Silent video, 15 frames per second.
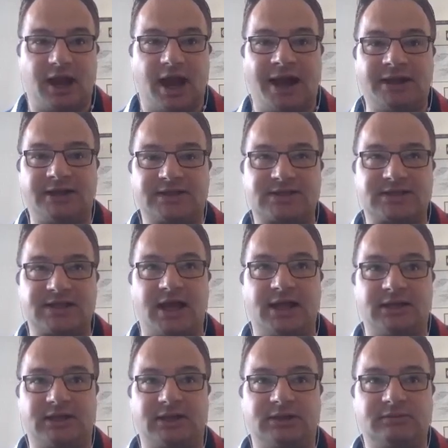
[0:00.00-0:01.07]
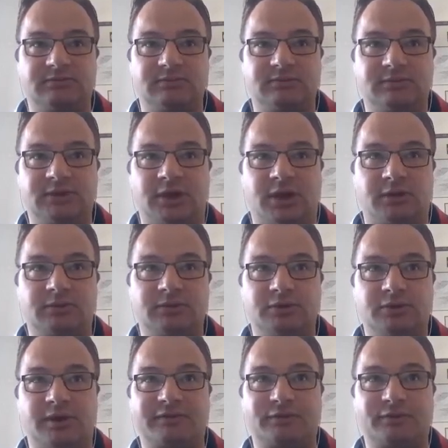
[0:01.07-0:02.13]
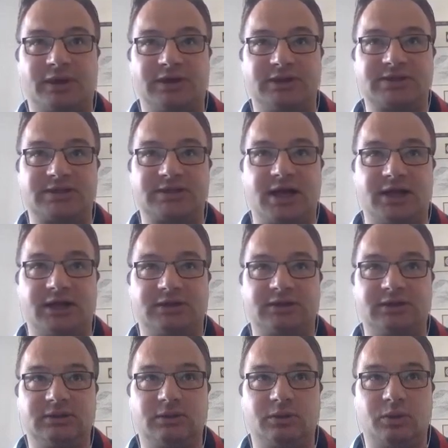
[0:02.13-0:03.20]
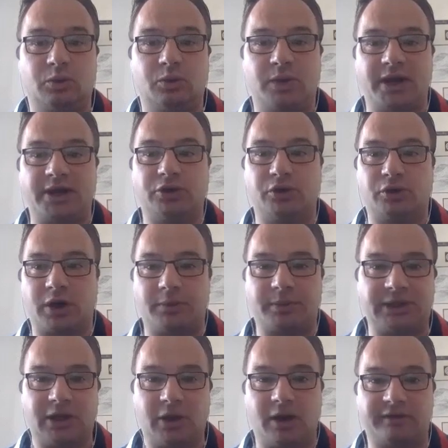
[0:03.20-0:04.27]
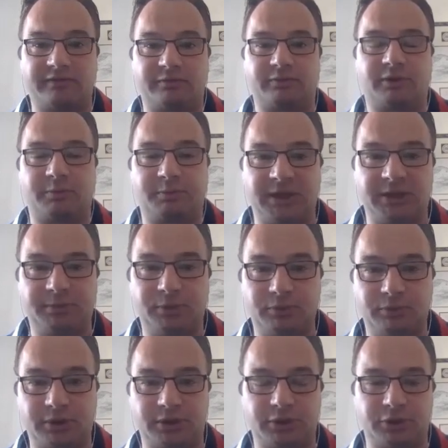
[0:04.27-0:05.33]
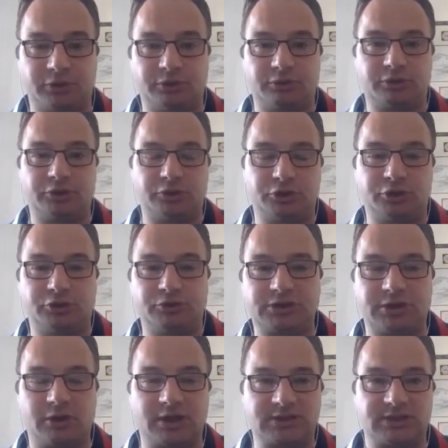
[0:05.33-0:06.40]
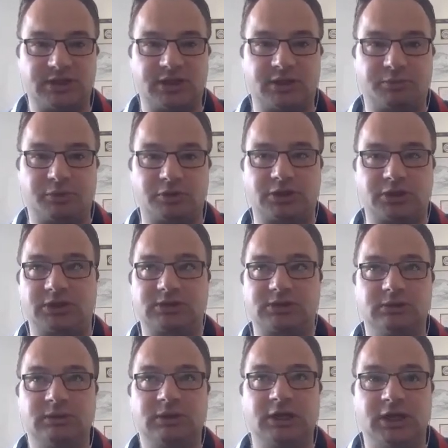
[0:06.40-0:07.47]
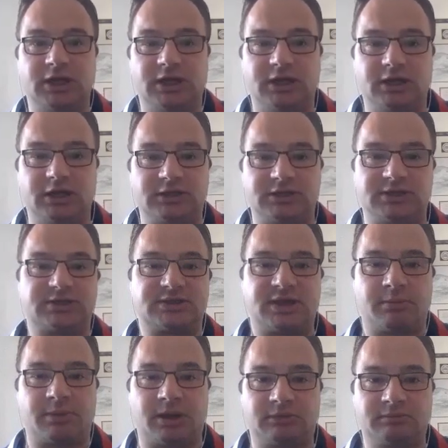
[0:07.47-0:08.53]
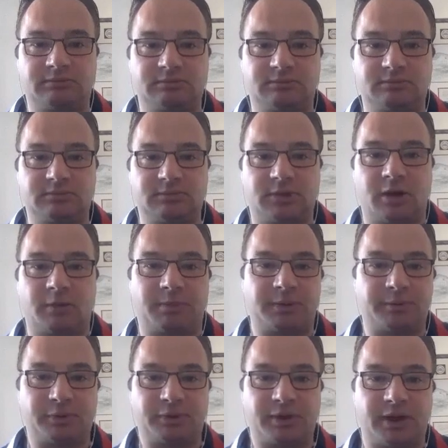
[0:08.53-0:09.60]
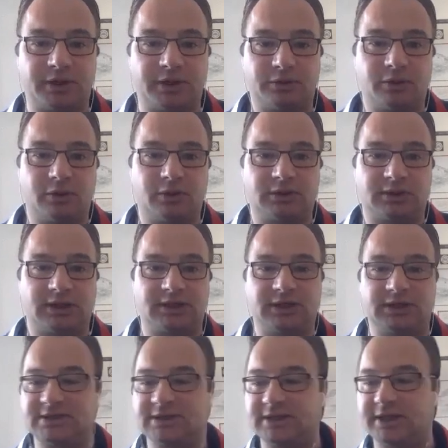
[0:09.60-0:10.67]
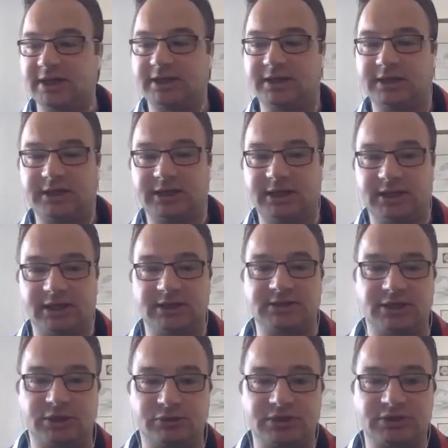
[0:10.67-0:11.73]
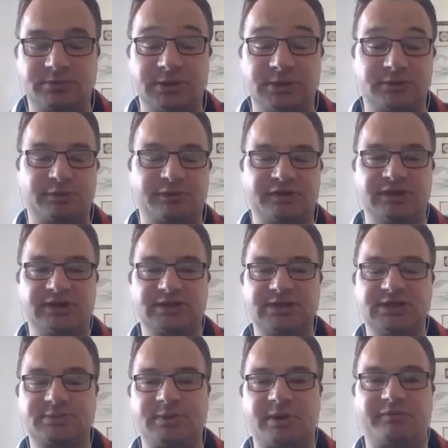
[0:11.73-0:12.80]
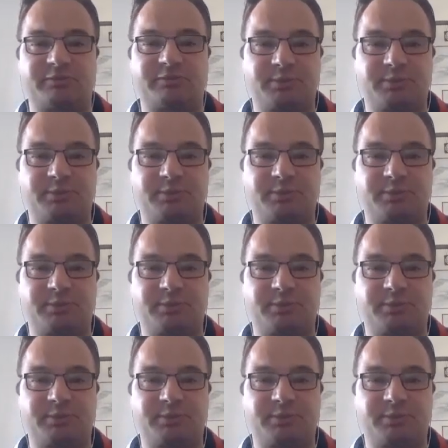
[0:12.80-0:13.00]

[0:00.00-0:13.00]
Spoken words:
understanding. You have to understand when you're going live, the people that you're utilizing in the project. Is it summer? Are people going on holiday? Is it the end of the year? Is it Christmas? Within the 6-month